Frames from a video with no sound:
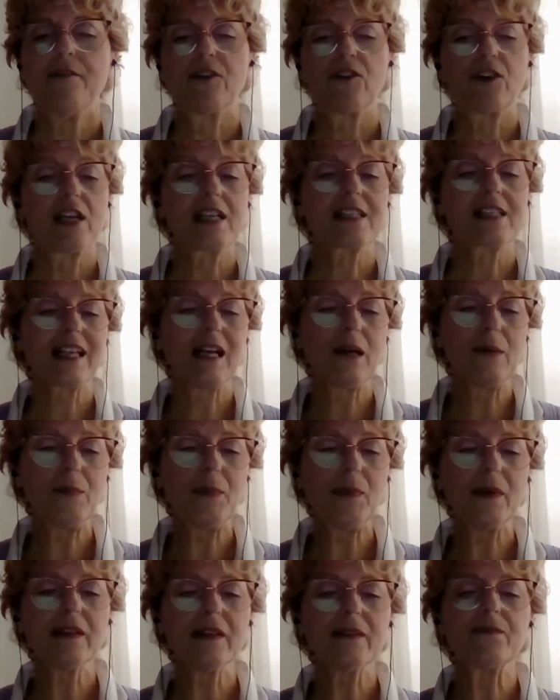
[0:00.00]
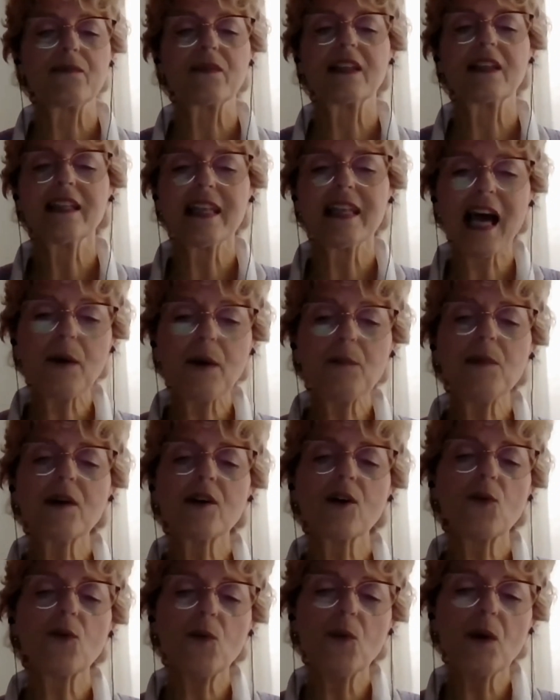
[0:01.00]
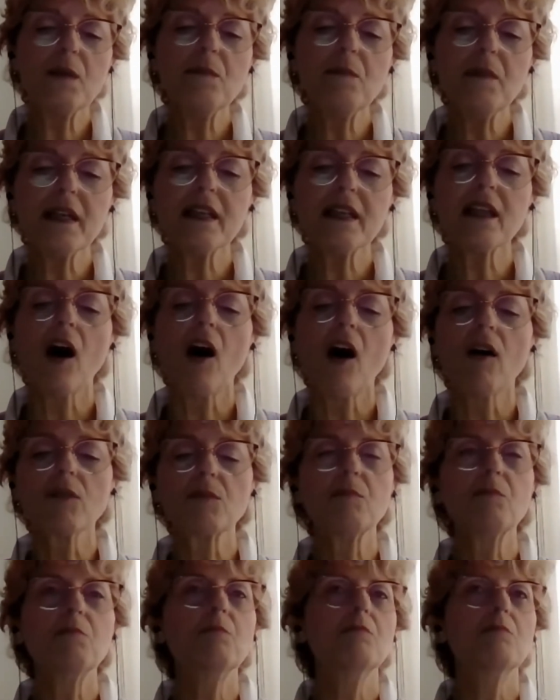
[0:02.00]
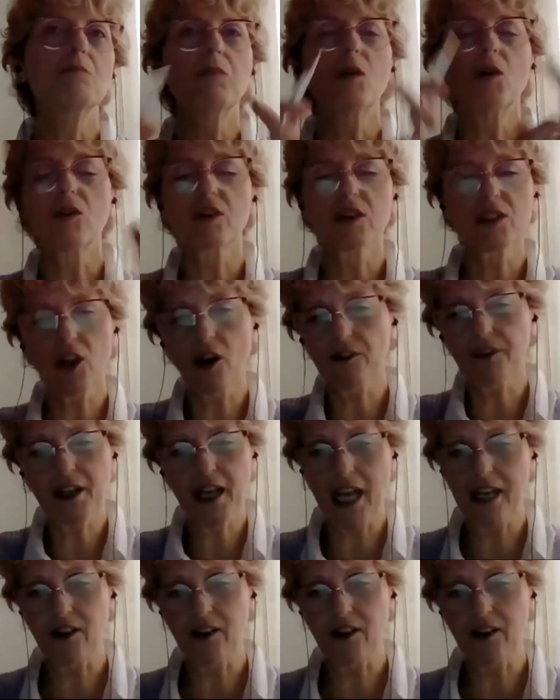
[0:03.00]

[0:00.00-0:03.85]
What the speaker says: For example, the number of women on board of